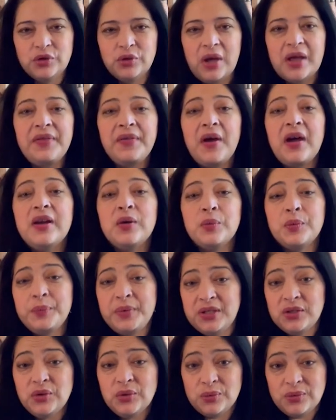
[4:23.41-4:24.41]
I thought it would
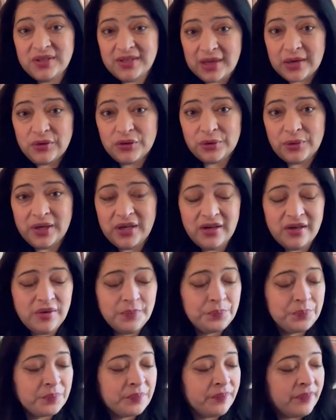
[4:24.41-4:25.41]
be too saturated,
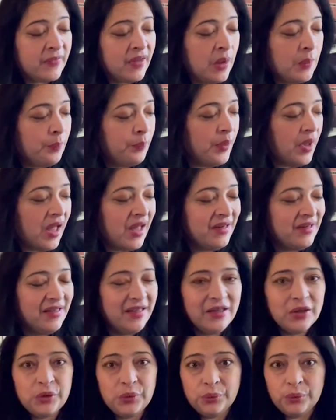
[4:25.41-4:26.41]
but
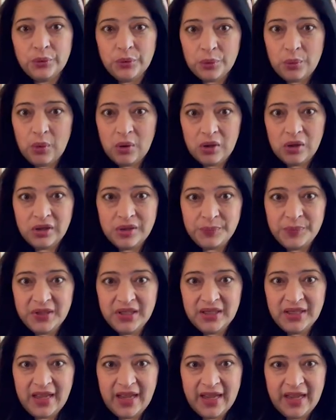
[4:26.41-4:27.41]
it grew on
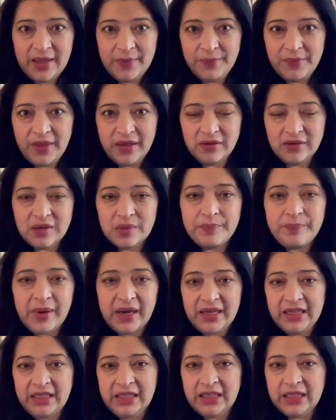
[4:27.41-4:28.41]
me, and then
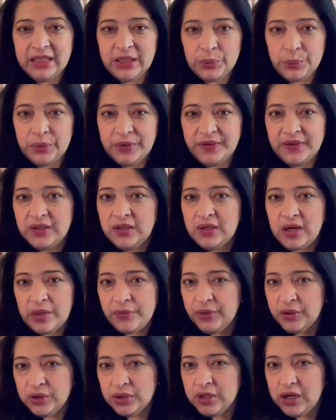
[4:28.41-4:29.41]
combining it with
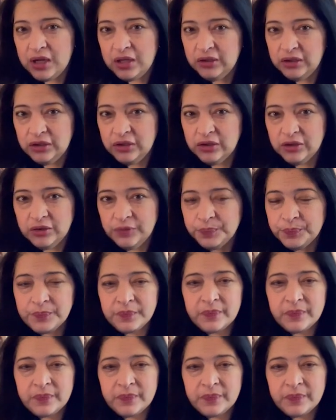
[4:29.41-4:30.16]
another color